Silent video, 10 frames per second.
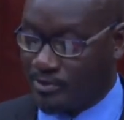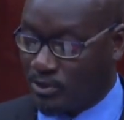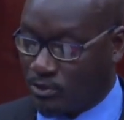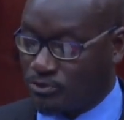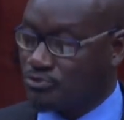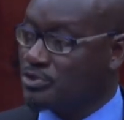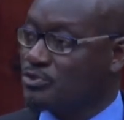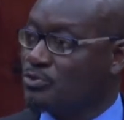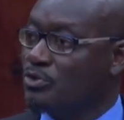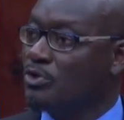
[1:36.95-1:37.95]
the country
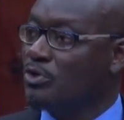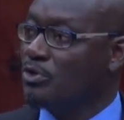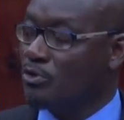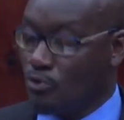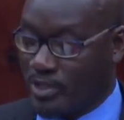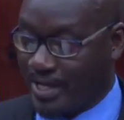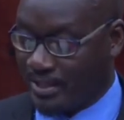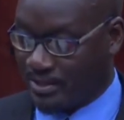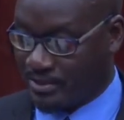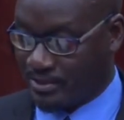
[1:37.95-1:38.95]
to good
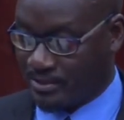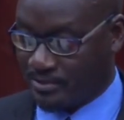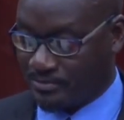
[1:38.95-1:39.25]
health.